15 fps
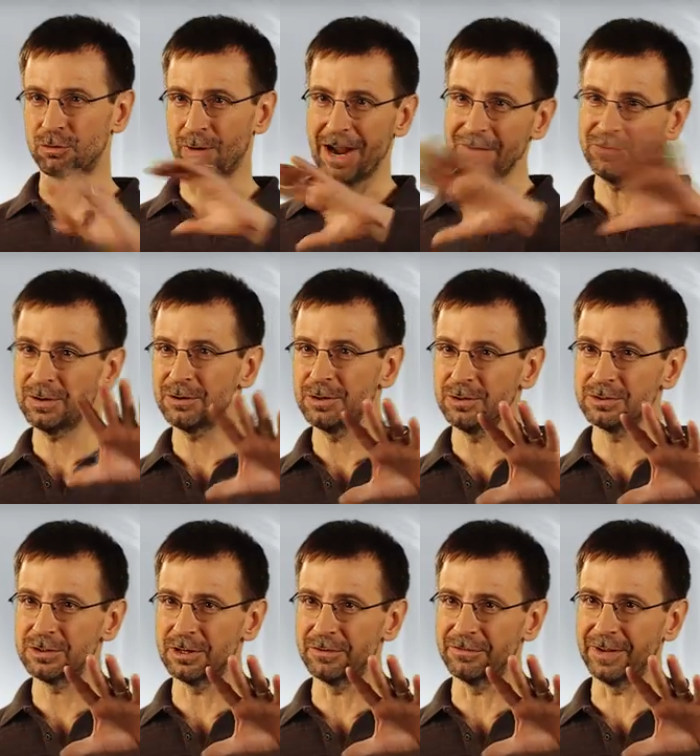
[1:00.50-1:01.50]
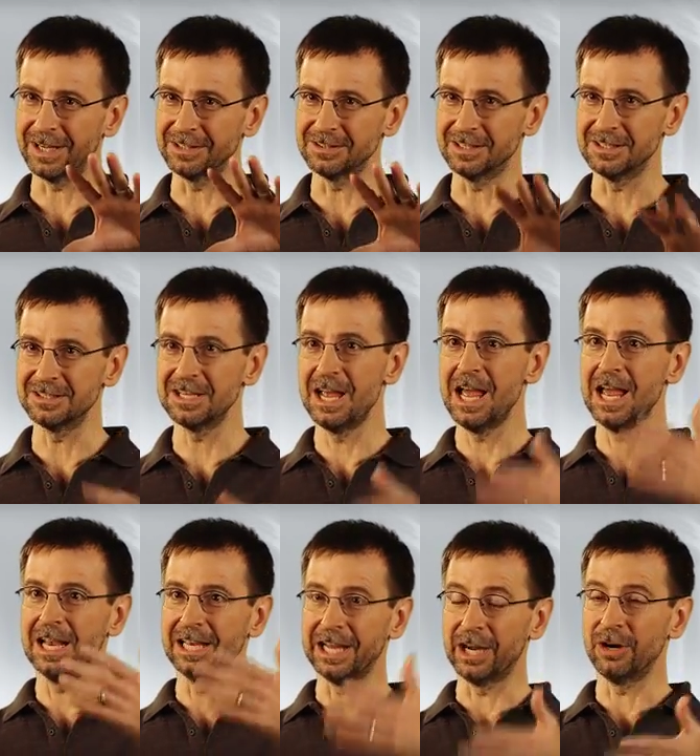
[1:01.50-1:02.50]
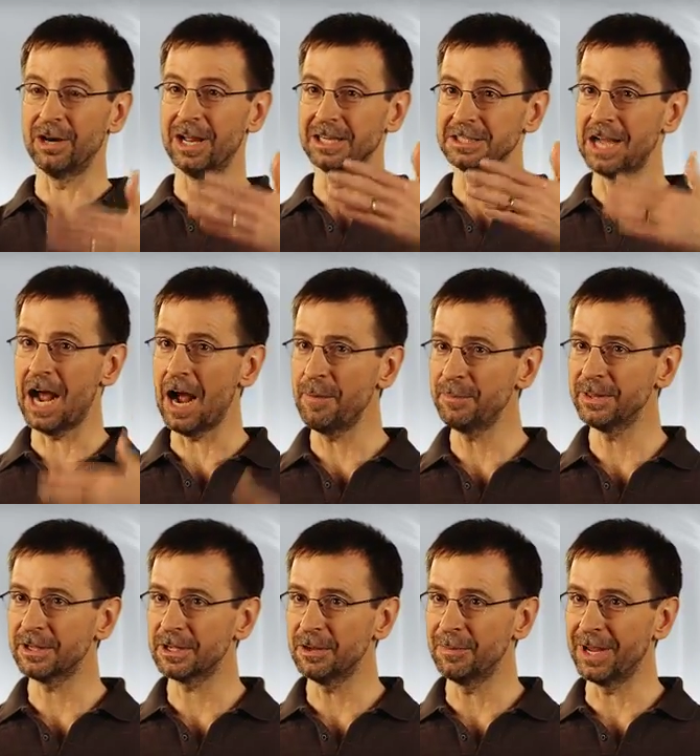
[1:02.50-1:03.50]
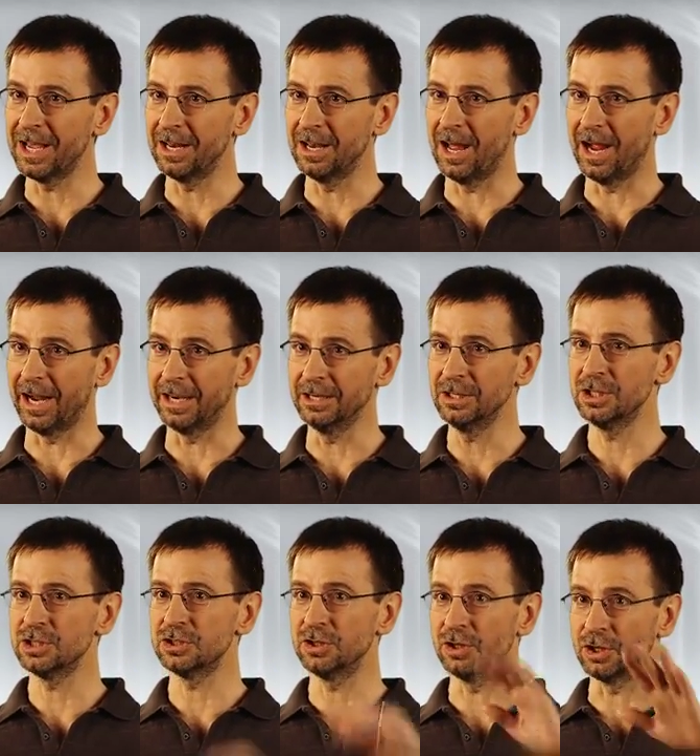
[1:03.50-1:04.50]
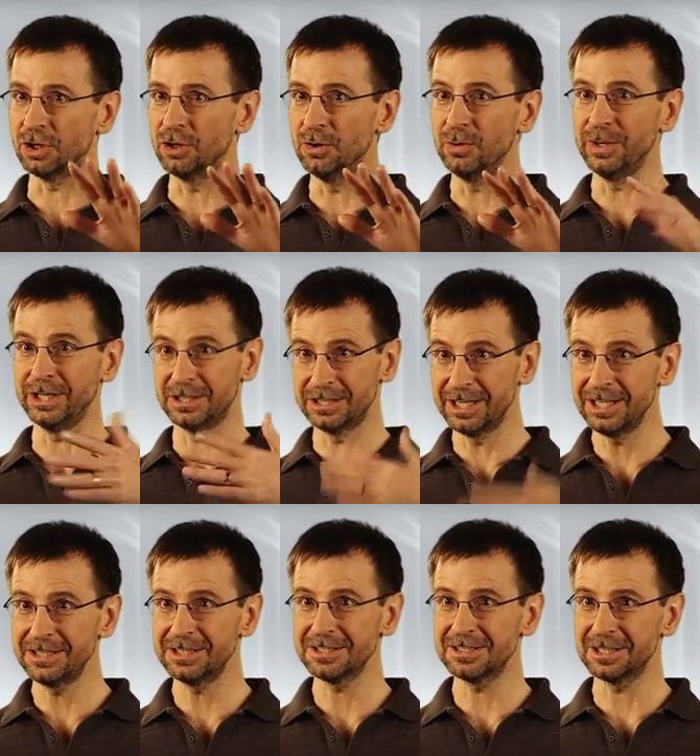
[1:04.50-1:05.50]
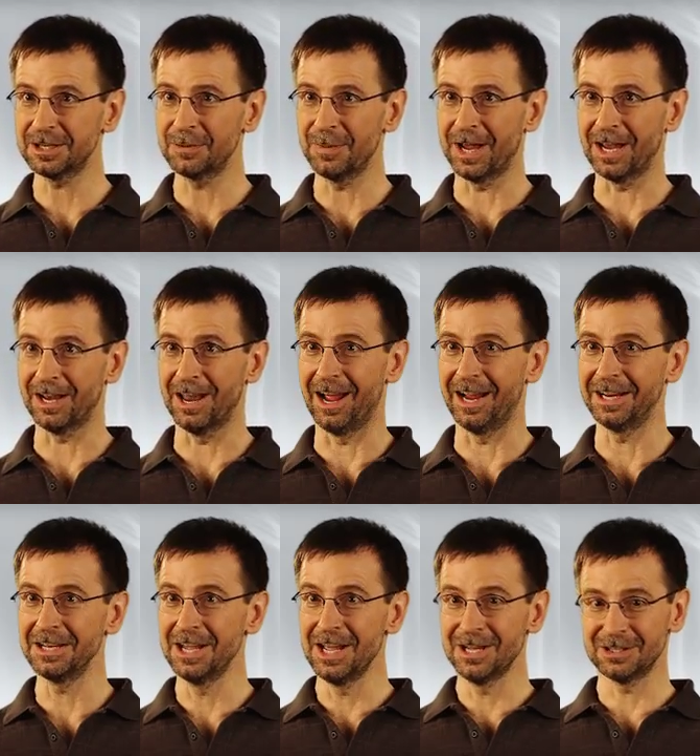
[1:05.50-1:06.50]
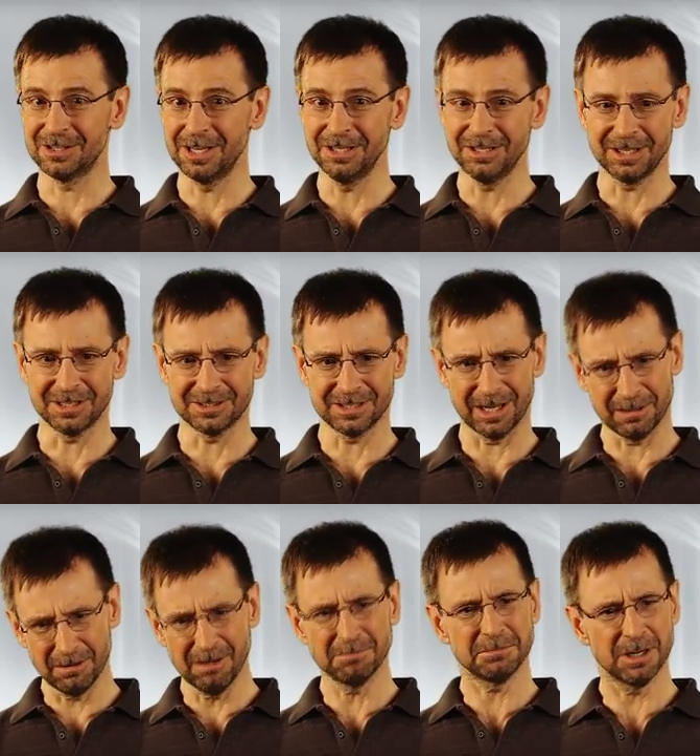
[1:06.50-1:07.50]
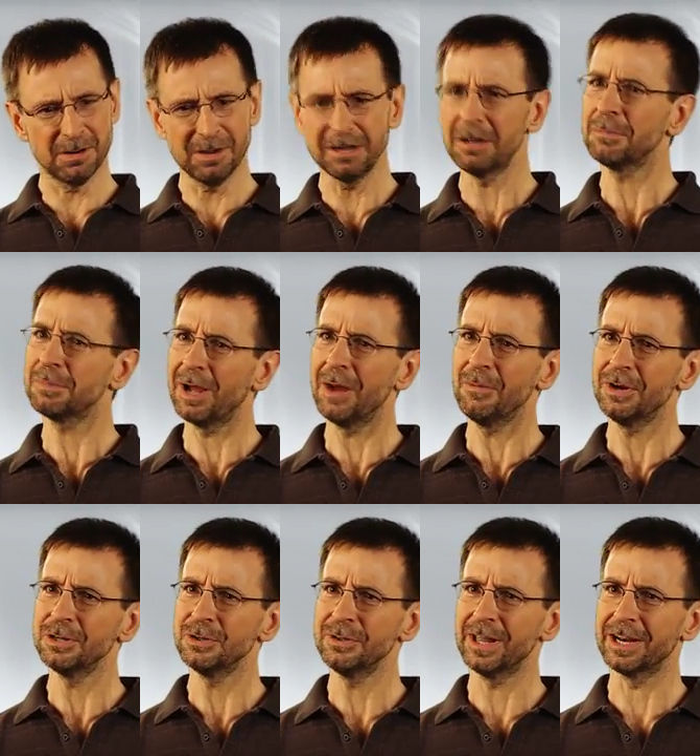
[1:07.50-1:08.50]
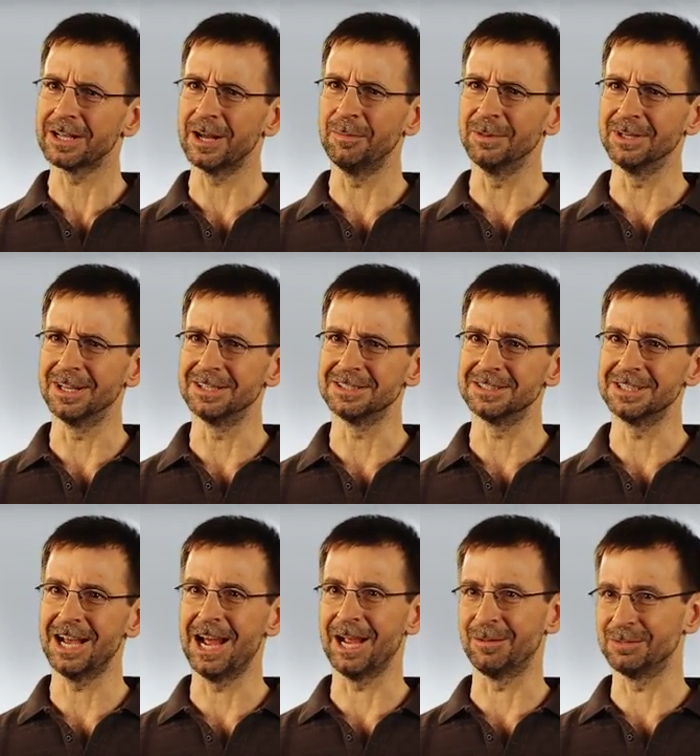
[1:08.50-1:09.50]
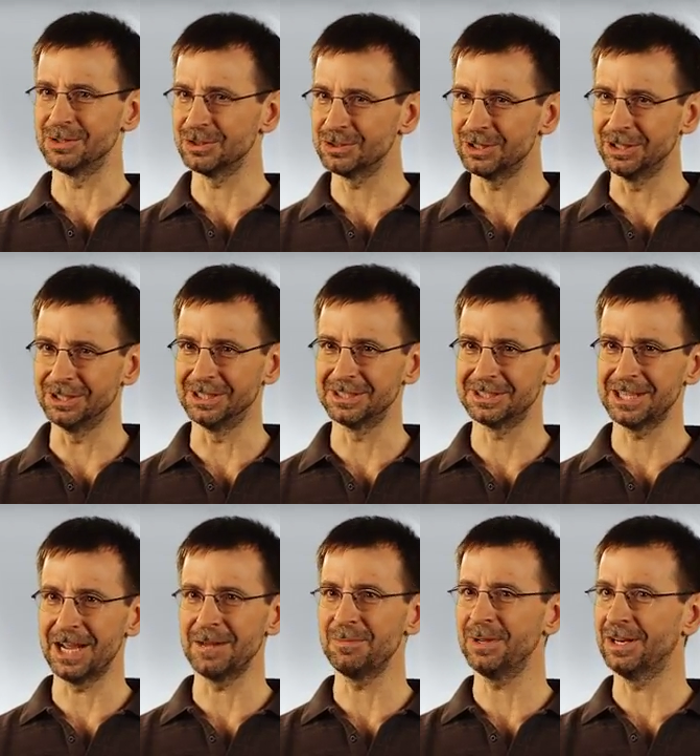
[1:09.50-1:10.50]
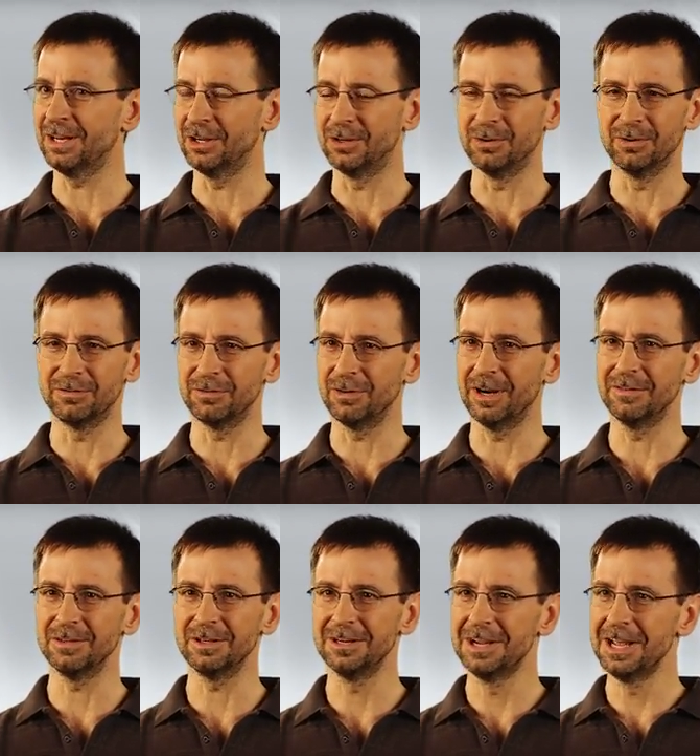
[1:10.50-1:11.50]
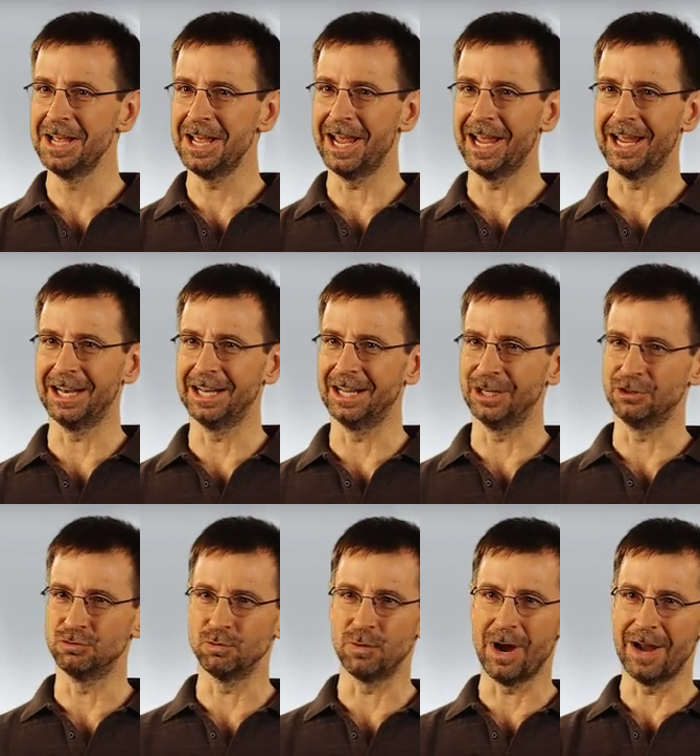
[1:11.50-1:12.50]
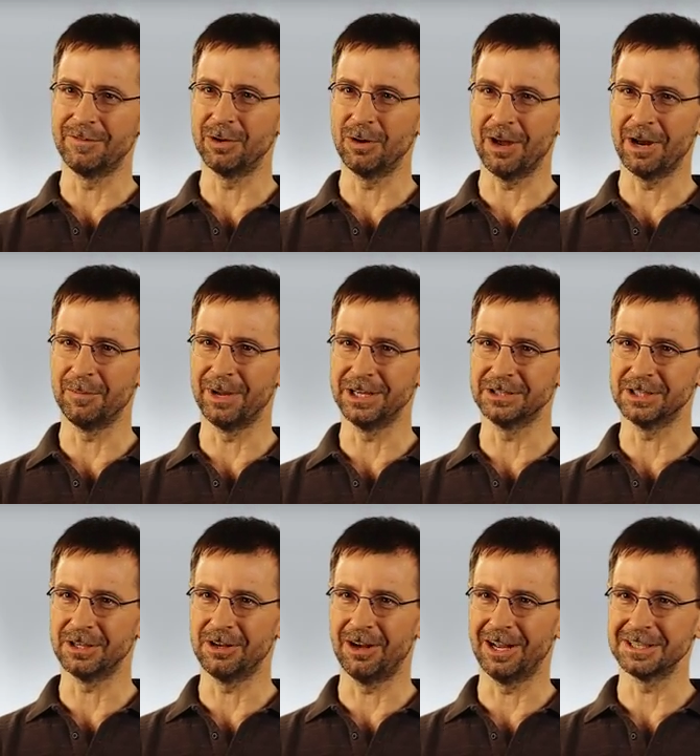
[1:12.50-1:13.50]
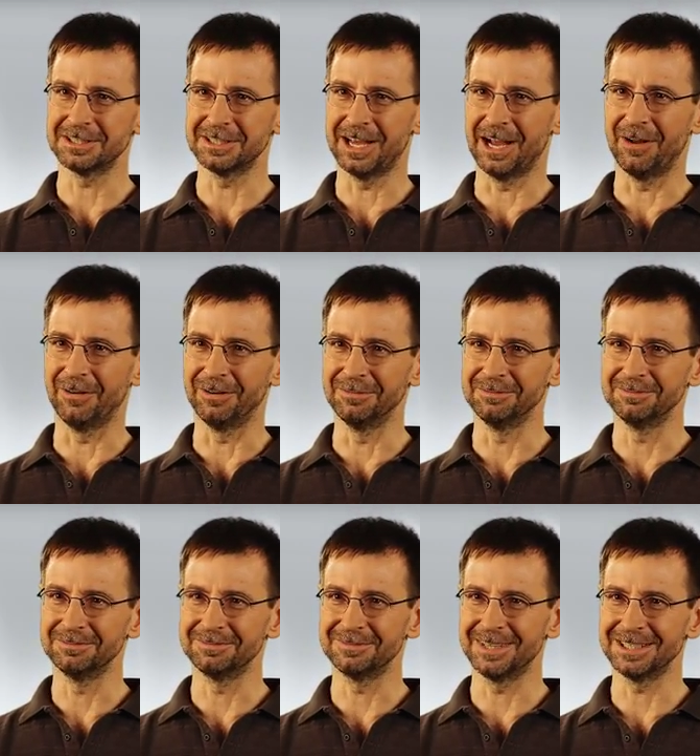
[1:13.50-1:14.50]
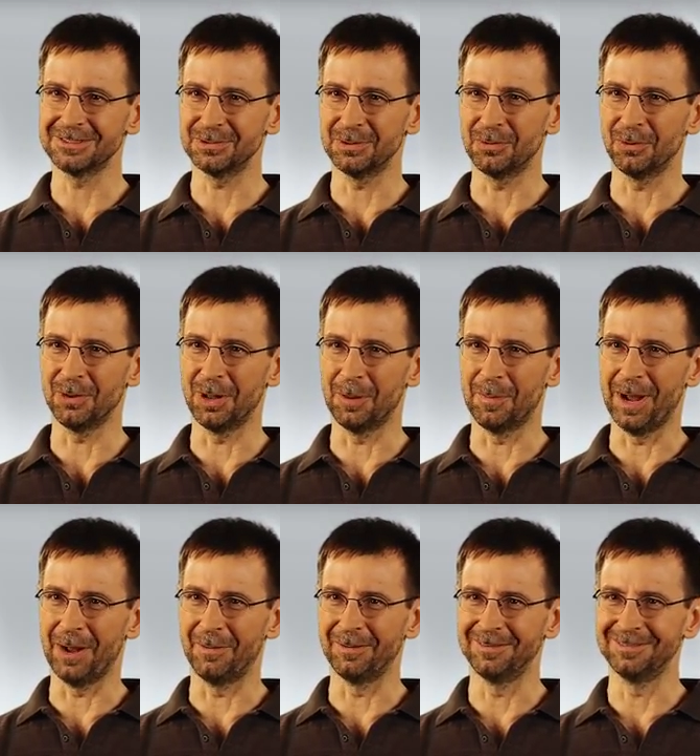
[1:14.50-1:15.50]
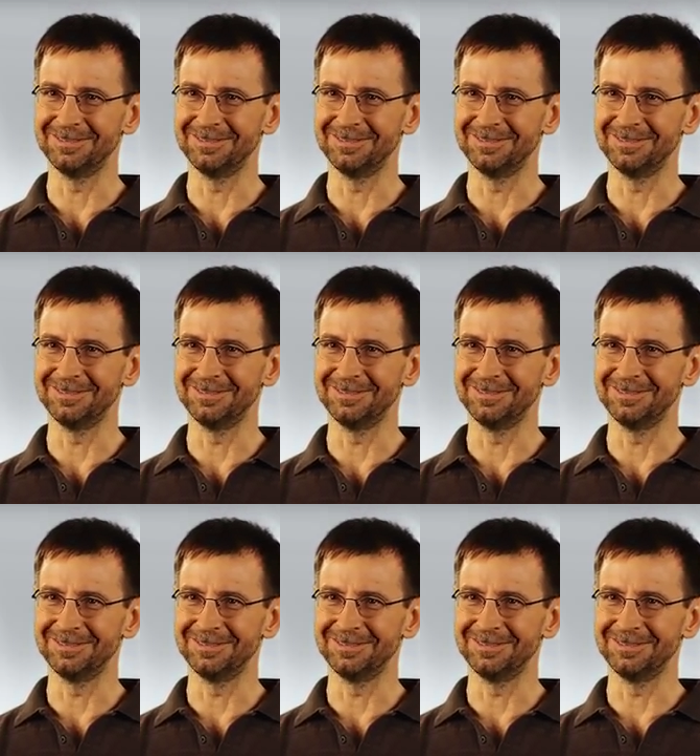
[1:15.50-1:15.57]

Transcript: Graphical user interfaces layered on top of the command line, so the G U I teaches the command line, so then you can say, oh, you know what, I want to do that a couple dozen times. So you just type it and do it forever and uh, drive your automation costs down. That's what we're all about.